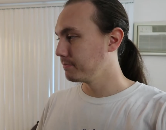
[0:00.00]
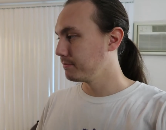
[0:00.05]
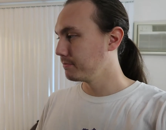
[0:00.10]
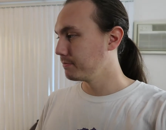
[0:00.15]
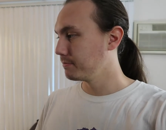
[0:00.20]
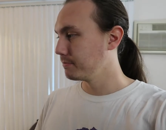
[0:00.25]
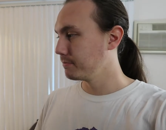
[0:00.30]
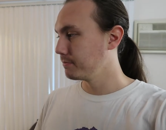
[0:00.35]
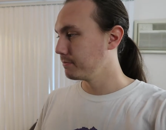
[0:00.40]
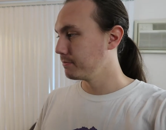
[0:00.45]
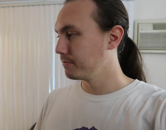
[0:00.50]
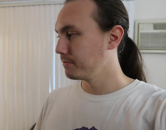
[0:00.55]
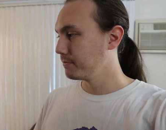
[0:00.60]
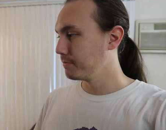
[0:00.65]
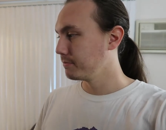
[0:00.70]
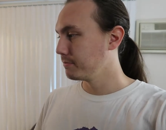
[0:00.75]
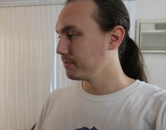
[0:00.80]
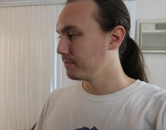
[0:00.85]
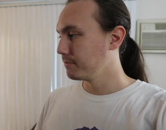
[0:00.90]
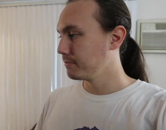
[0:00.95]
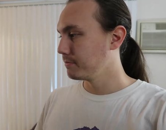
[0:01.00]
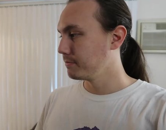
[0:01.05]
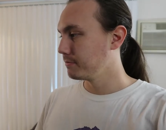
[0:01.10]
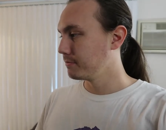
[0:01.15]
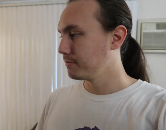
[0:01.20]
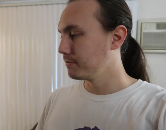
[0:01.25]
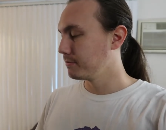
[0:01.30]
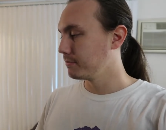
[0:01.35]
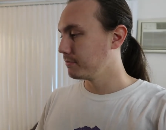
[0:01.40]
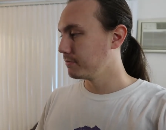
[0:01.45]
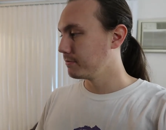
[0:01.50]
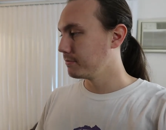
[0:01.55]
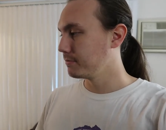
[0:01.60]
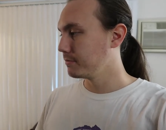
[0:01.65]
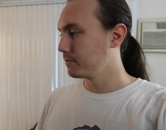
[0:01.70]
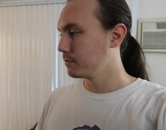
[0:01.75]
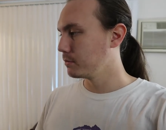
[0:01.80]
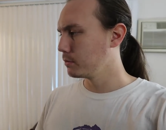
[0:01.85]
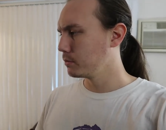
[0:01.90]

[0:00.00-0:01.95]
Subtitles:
(silence)